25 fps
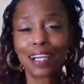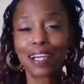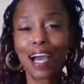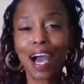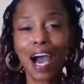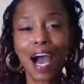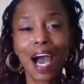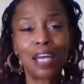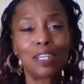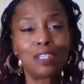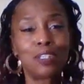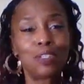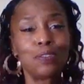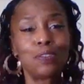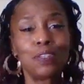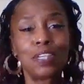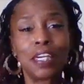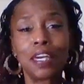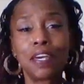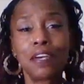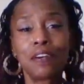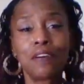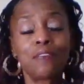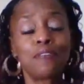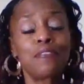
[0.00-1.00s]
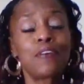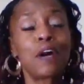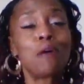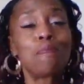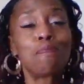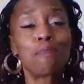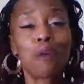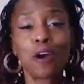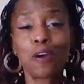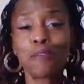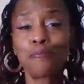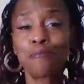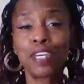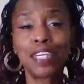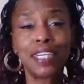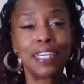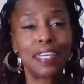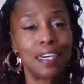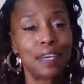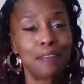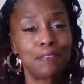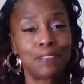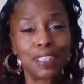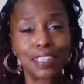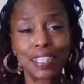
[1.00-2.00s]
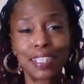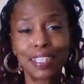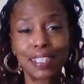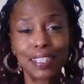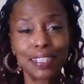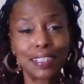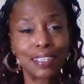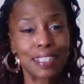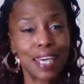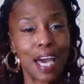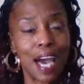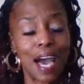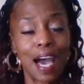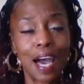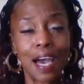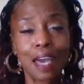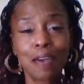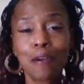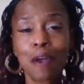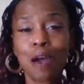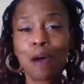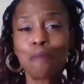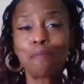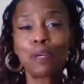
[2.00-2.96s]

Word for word: God do give perfect gifts in this time,